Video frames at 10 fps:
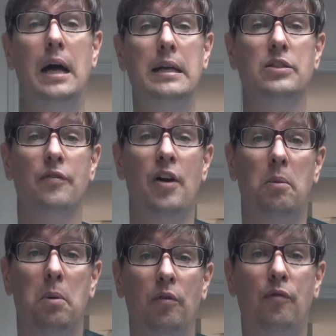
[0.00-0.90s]
is
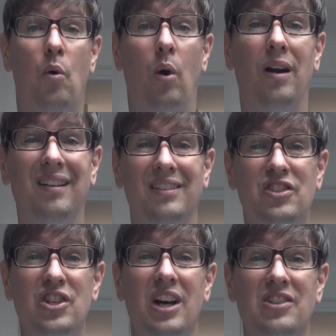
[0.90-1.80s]
available for
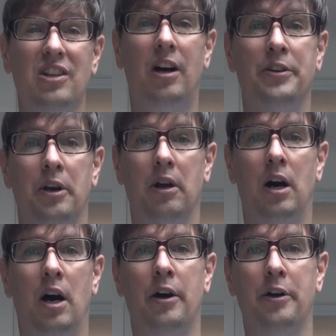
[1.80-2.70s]
just under
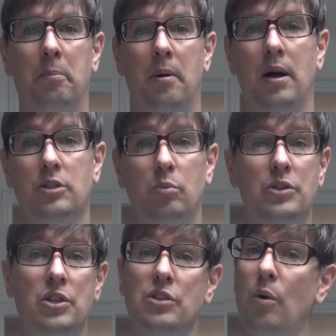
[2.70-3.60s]
$100,
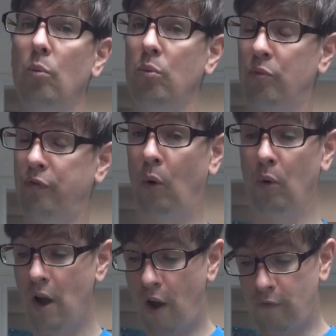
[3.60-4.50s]
which is
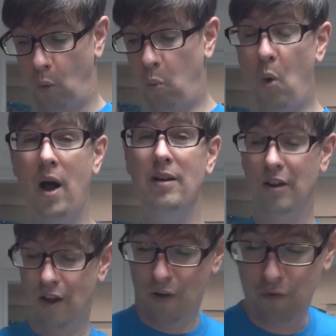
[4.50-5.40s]
for
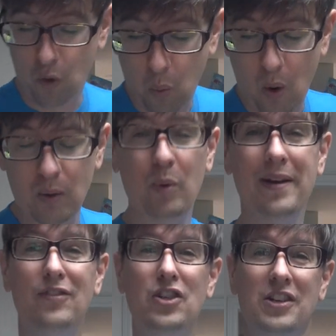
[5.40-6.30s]
what
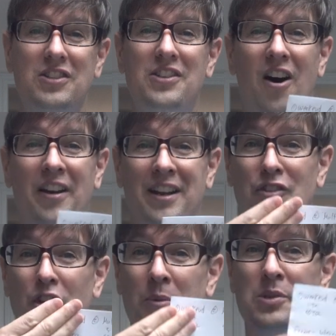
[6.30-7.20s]
we've just done in
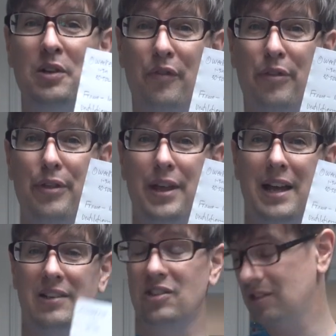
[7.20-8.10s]
terms of
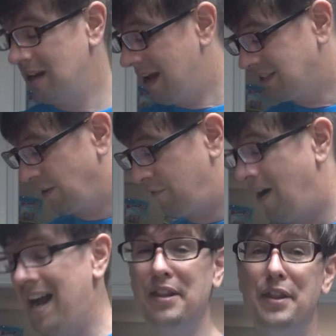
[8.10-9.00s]
this. To
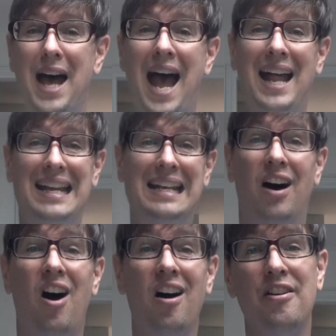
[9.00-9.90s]
find that in
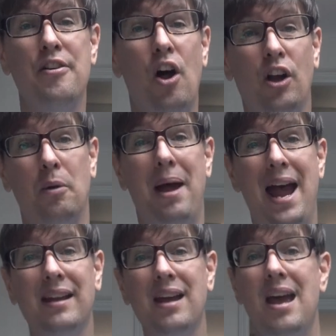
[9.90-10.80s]
a $100
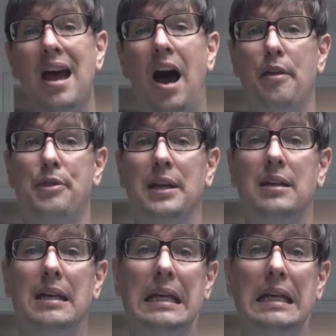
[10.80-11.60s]
bag, I think